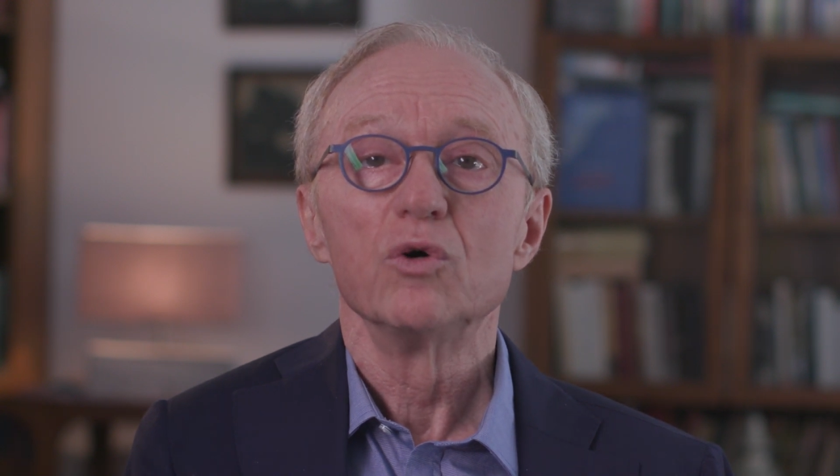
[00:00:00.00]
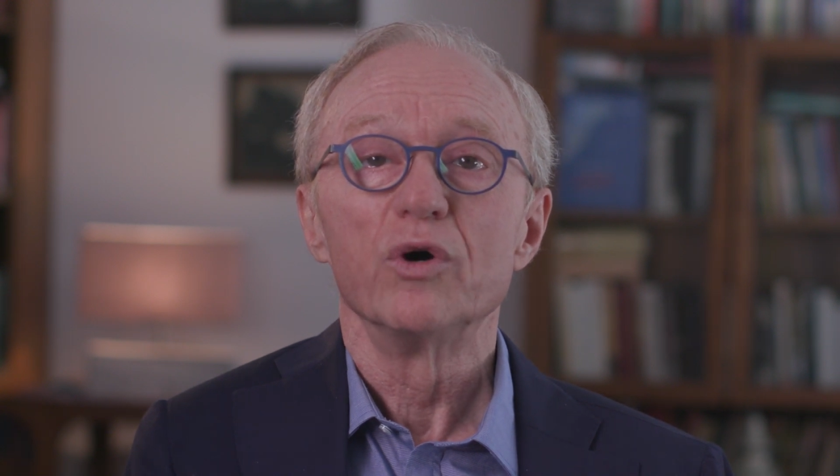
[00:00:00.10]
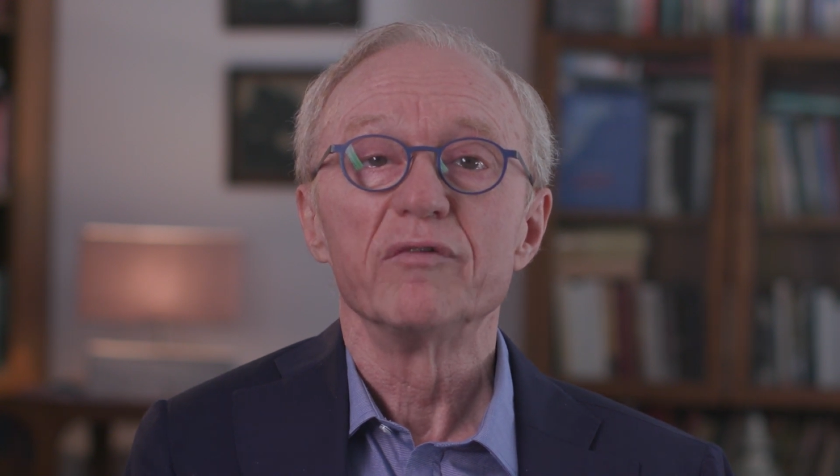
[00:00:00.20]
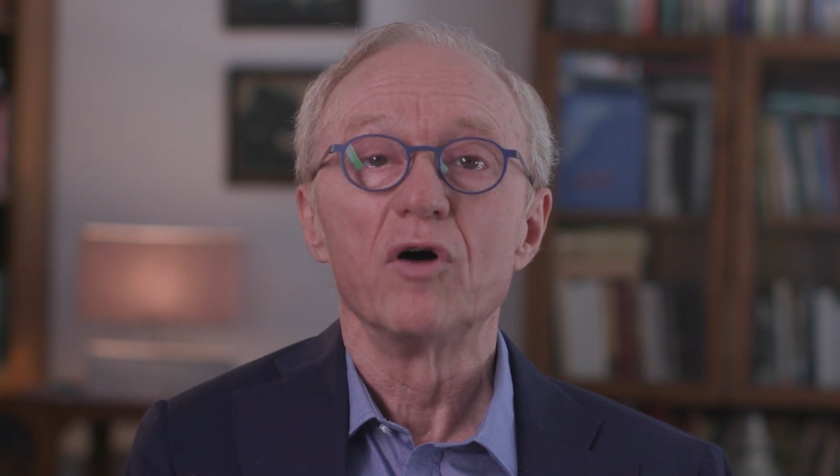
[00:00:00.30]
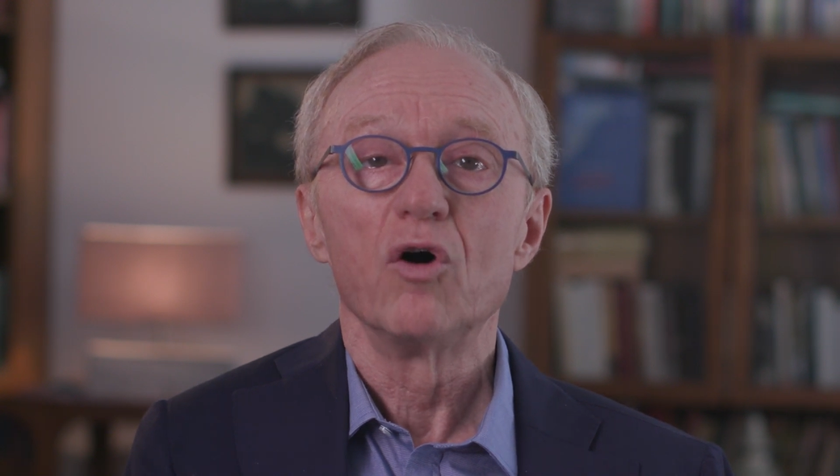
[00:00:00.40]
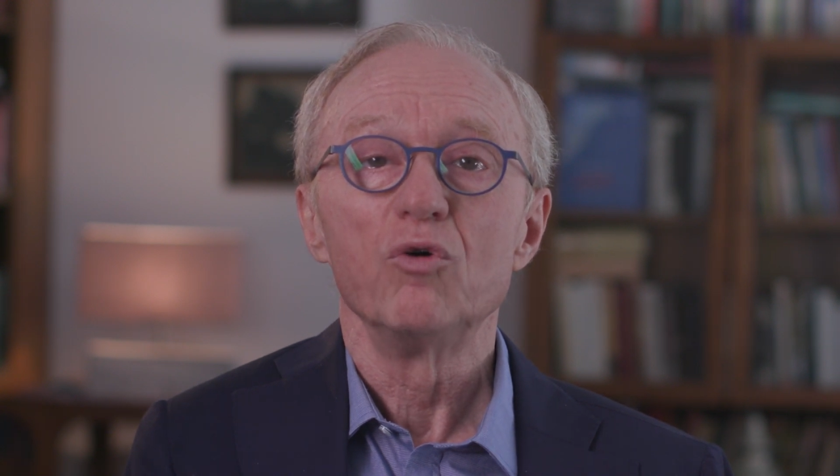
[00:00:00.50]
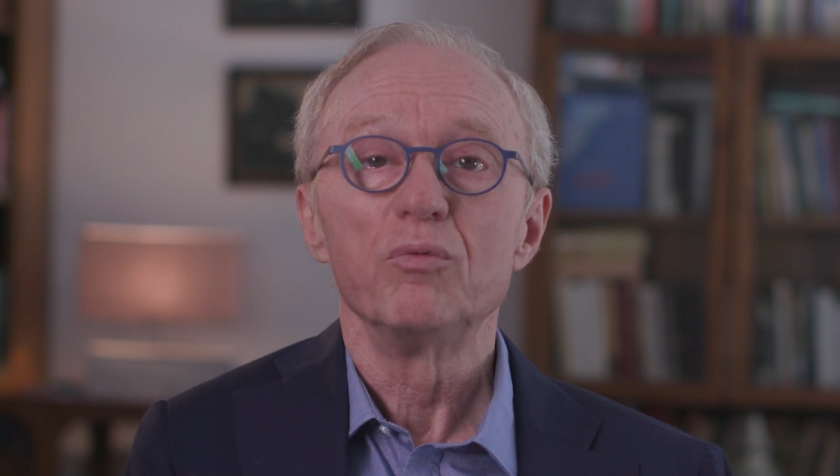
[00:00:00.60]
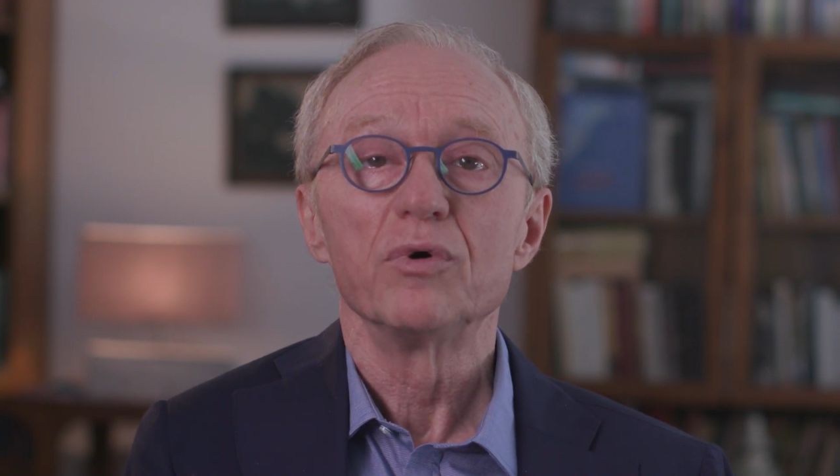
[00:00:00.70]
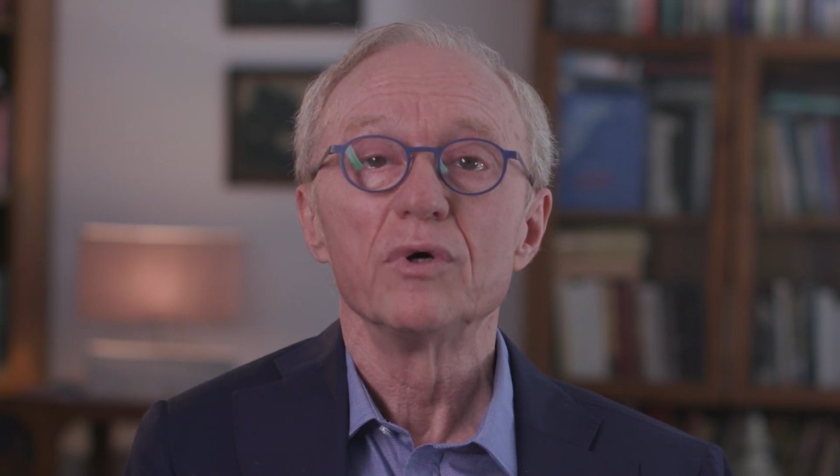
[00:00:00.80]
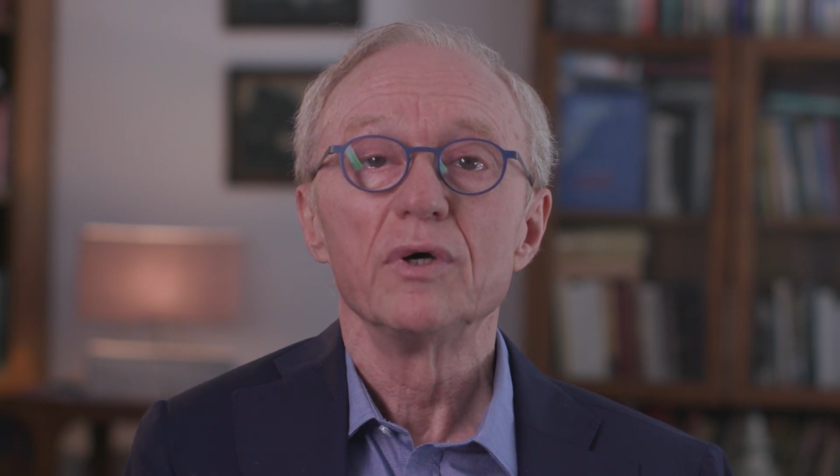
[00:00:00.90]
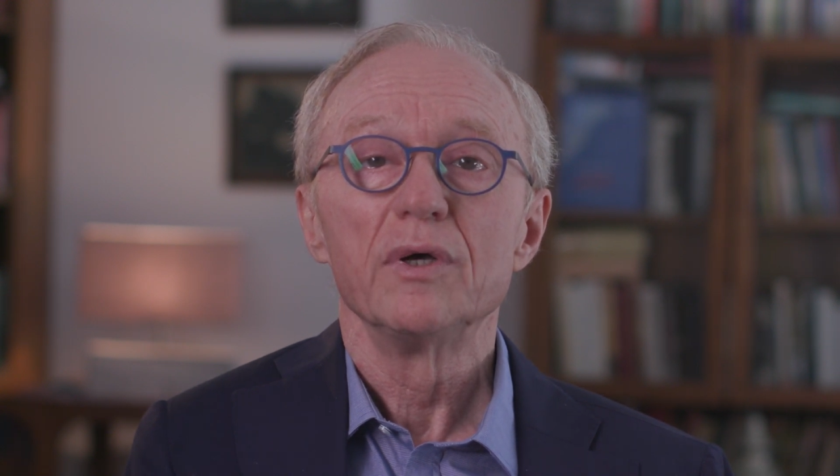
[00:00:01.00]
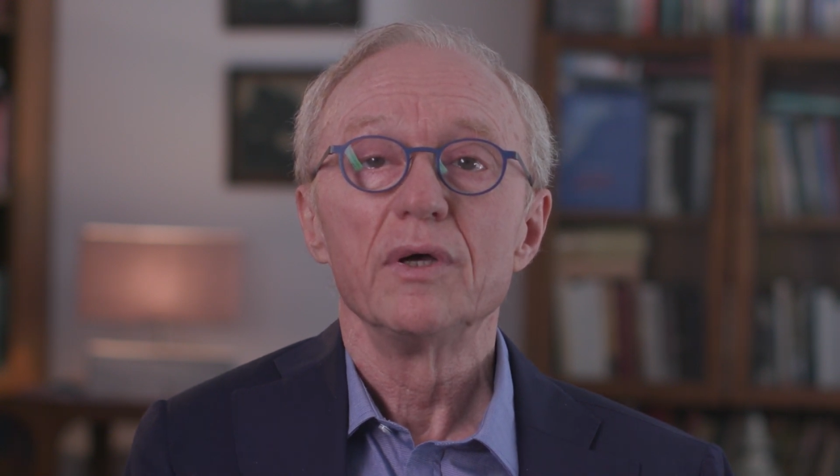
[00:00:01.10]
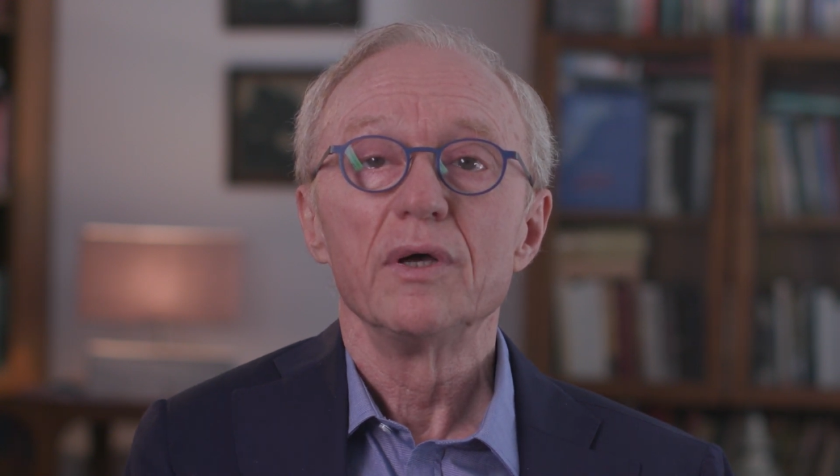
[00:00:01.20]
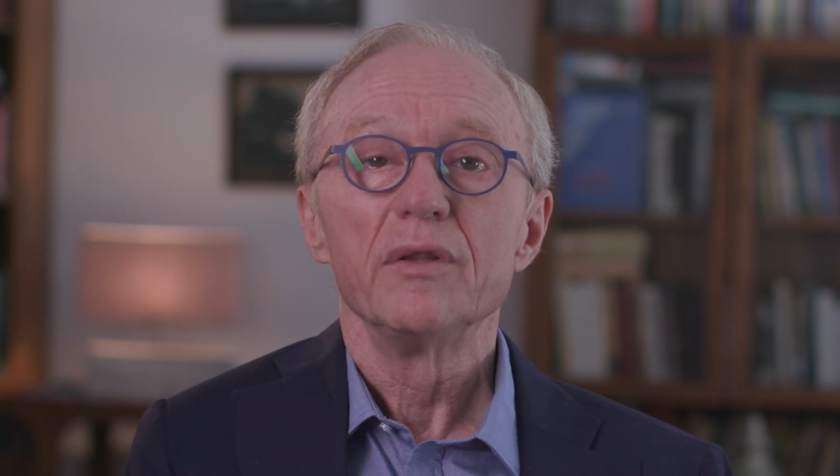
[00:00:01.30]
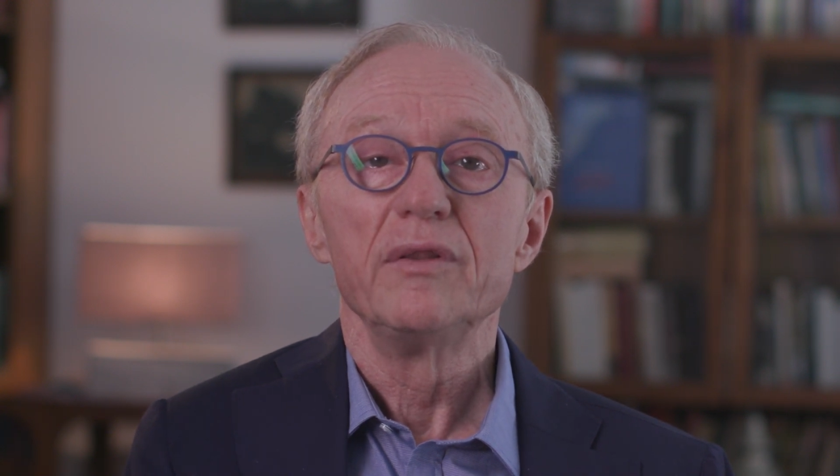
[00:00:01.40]
who have hope,
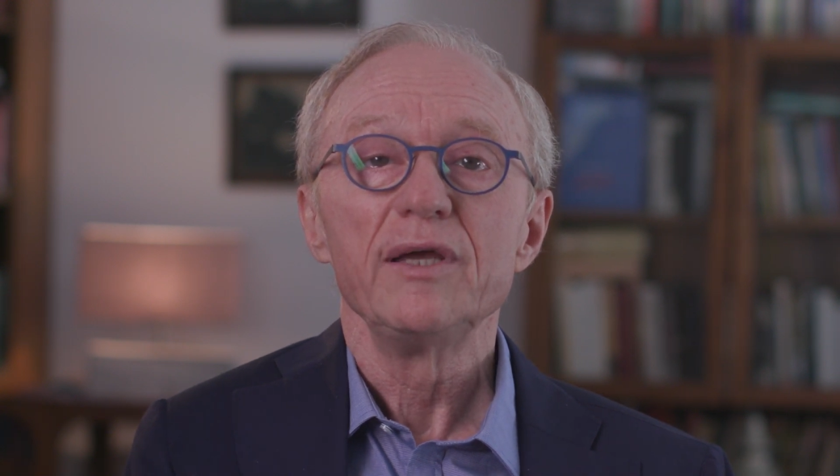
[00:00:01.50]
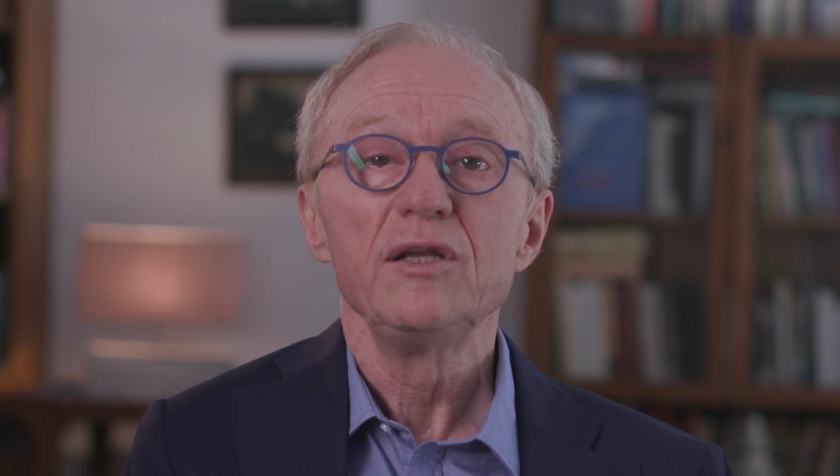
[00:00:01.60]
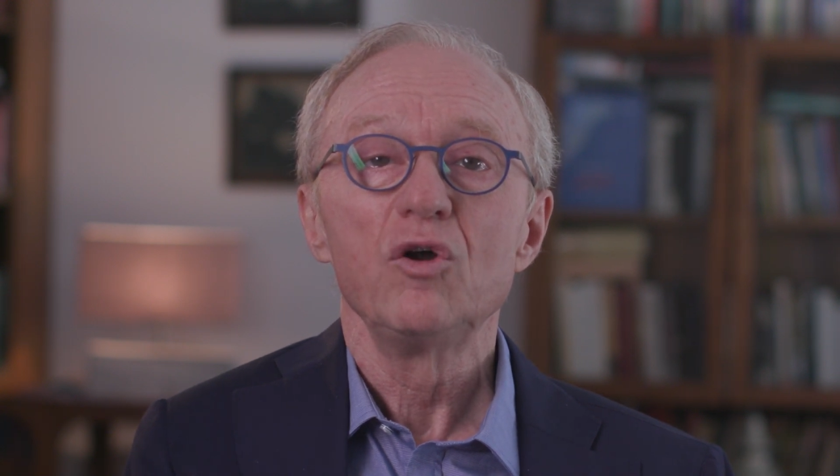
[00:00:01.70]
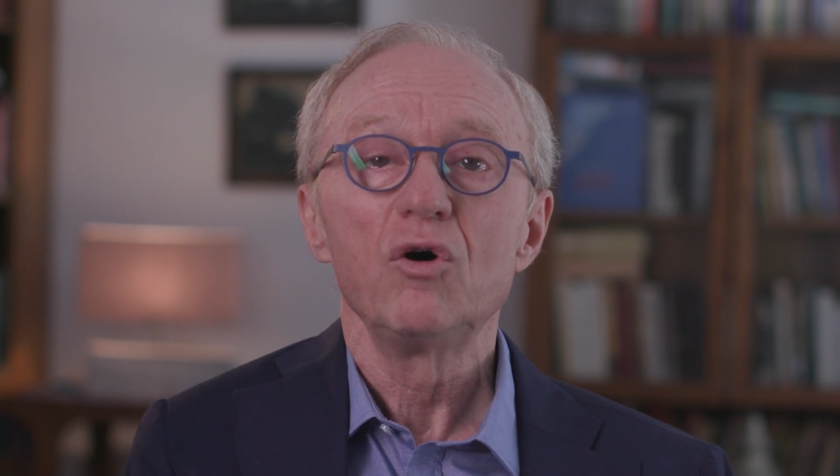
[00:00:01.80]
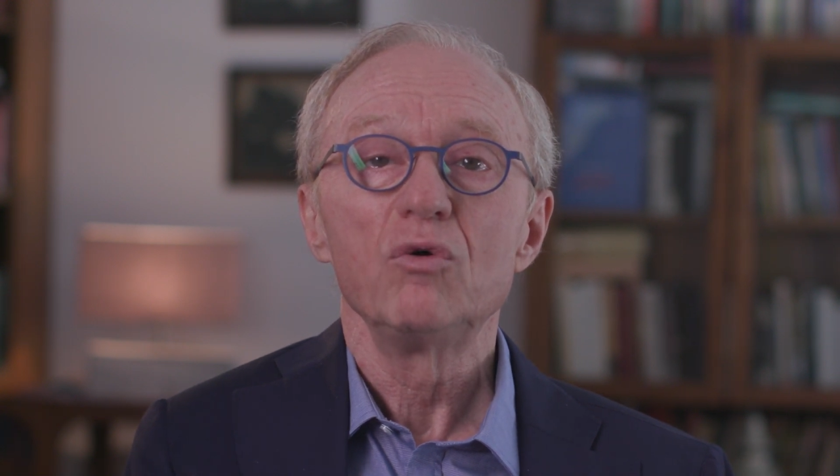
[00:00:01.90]
they know